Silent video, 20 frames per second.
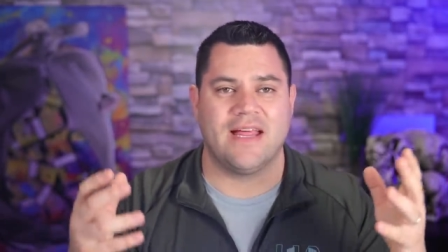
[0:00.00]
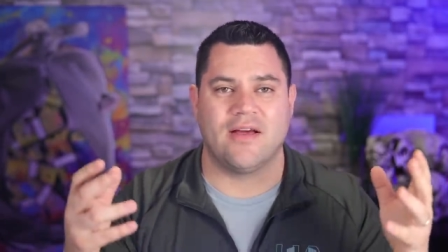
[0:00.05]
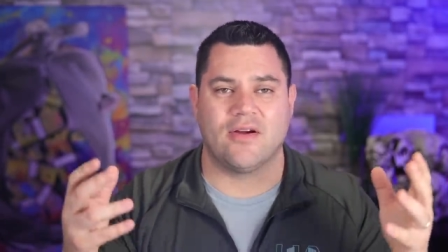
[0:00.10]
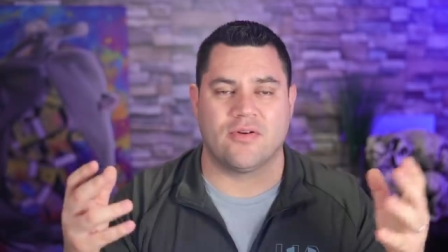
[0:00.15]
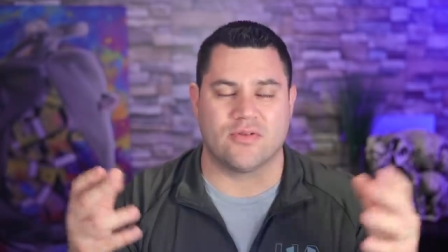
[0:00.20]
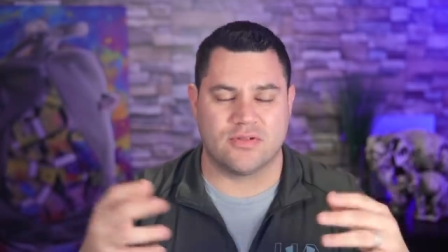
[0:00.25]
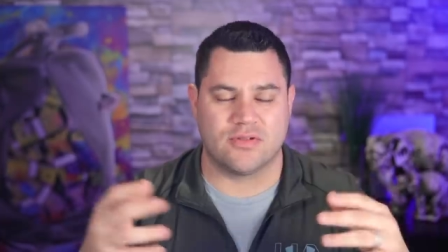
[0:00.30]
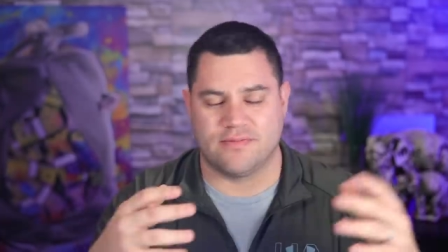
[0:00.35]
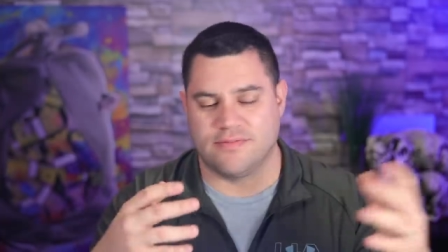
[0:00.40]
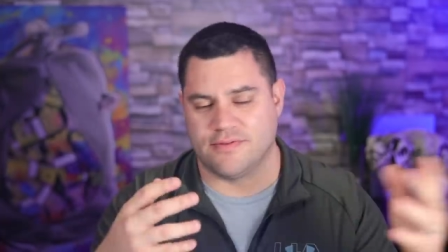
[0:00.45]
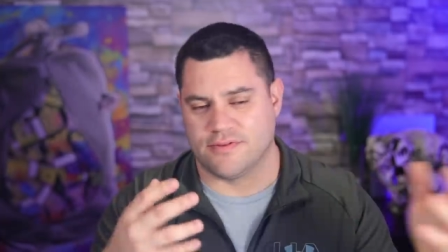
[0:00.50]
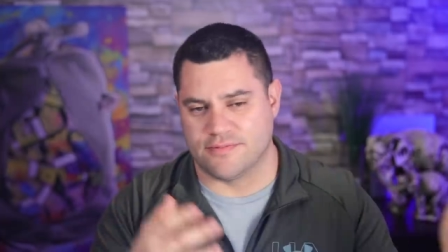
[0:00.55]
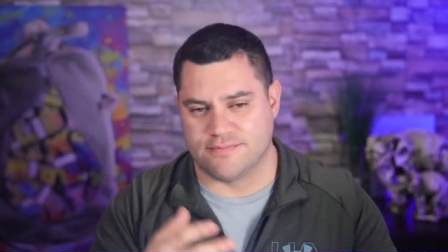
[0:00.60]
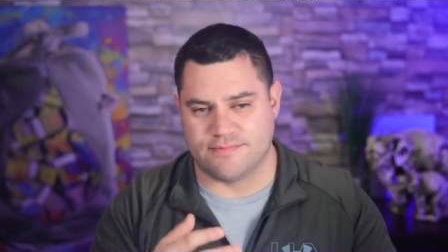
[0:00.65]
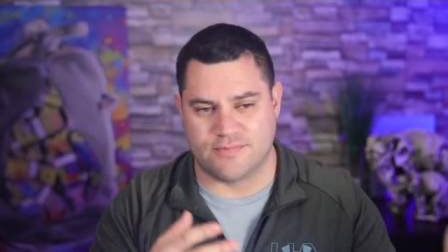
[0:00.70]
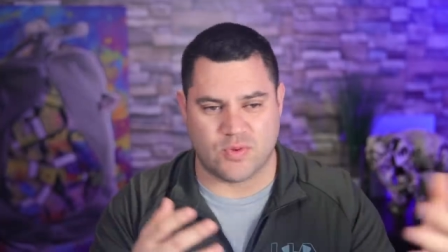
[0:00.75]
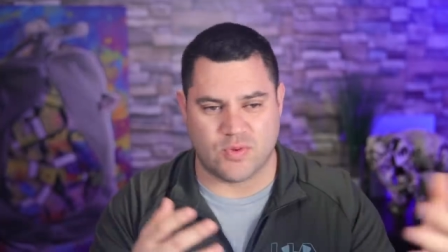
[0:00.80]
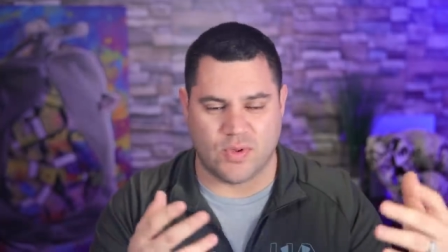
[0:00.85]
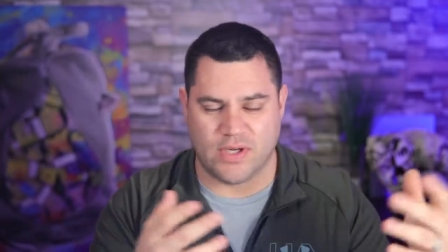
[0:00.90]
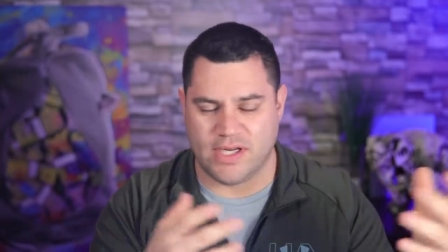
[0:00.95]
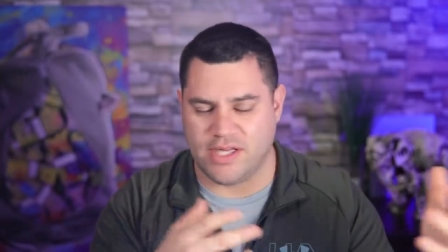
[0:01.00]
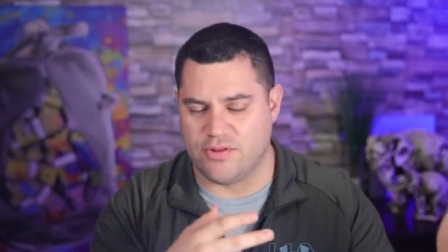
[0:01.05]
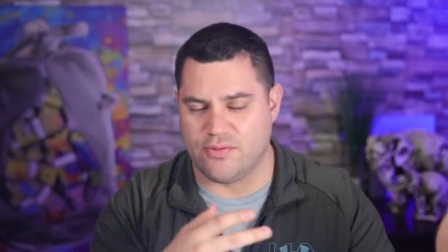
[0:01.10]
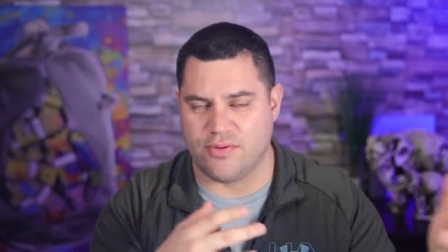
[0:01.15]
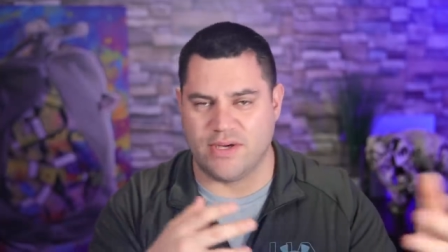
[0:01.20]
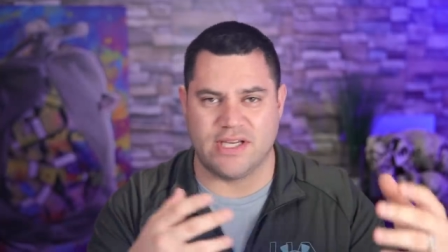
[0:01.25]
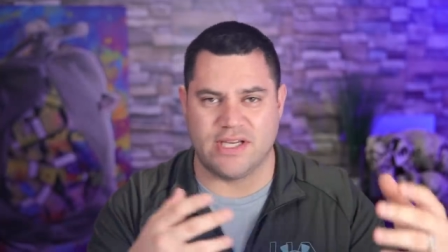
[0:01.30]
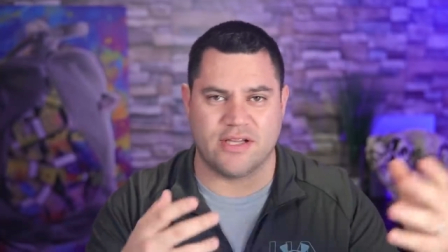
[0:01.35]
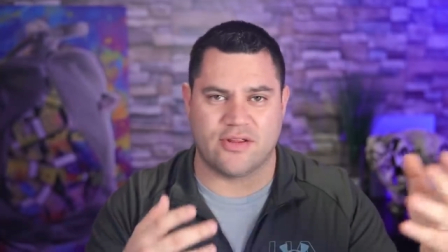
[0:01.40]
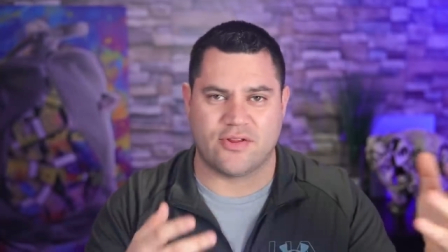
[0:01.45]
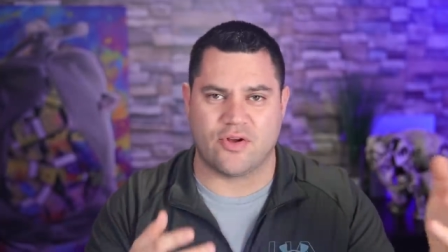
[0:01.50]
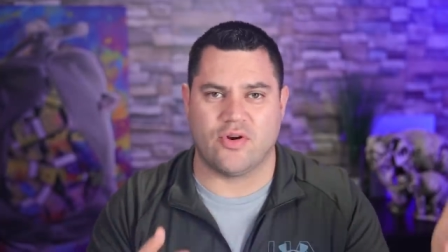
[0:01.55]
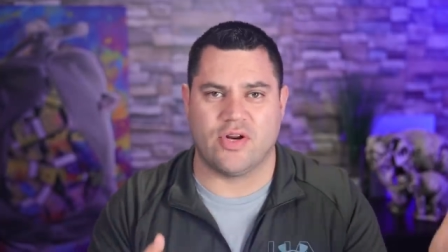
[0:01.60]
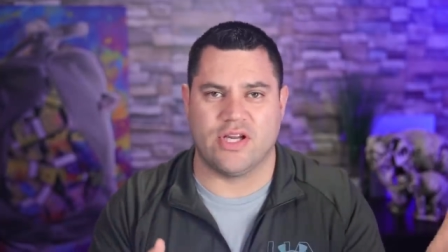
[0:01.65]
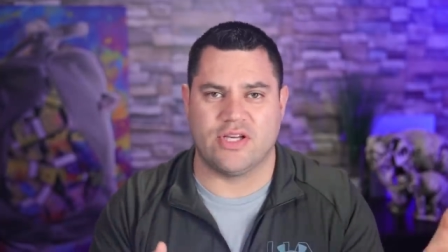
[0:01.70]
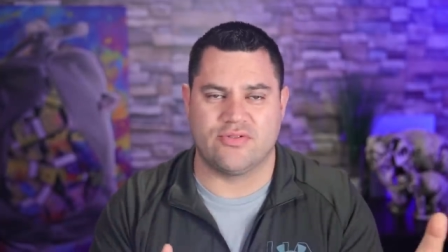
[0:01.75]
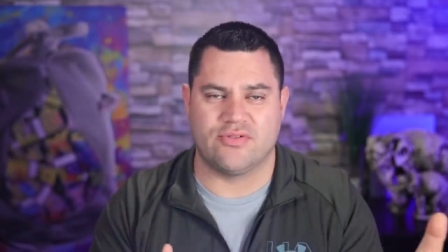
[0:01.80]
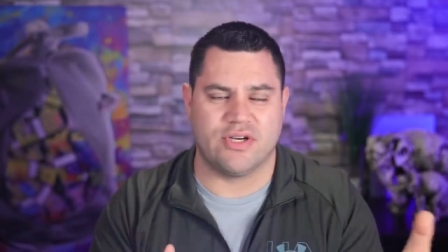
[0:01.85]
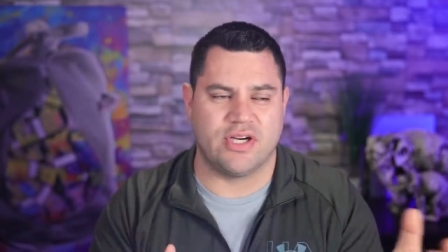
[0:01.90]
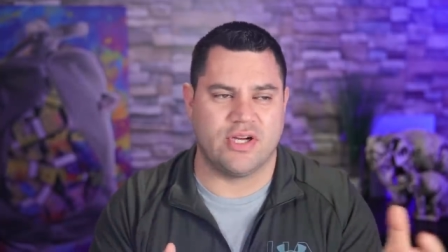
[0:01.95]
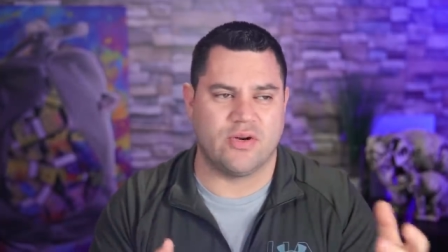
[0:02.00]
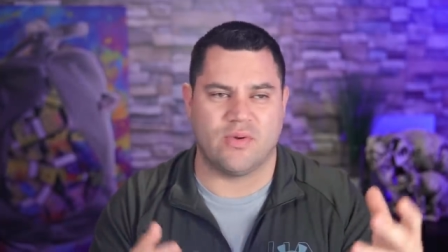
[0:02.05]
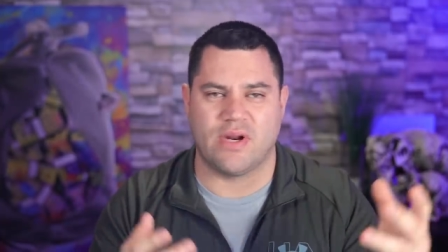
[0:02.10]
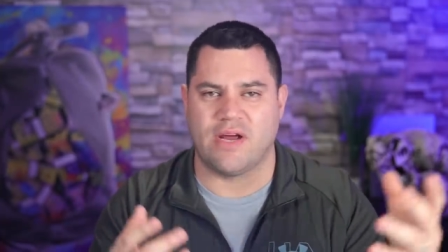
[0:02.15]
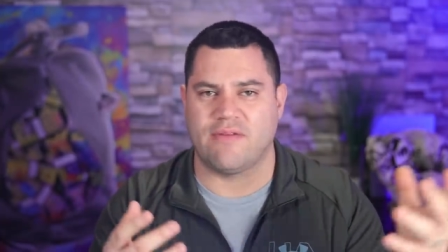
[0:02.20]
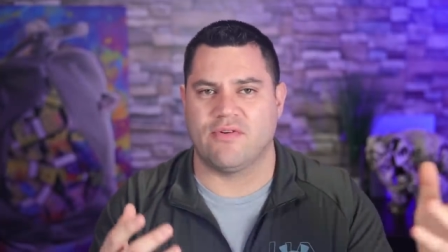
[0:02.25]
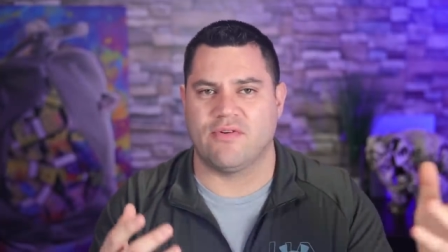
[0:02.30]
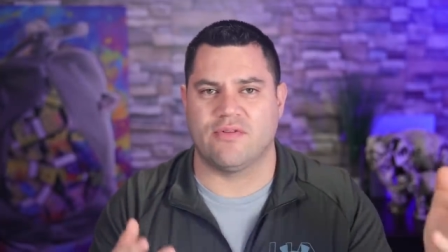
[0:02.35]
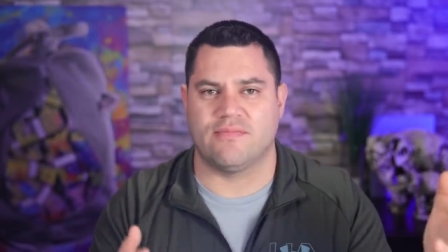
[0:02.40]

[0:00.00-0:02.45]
or for 23 to 30 trillion, whatever,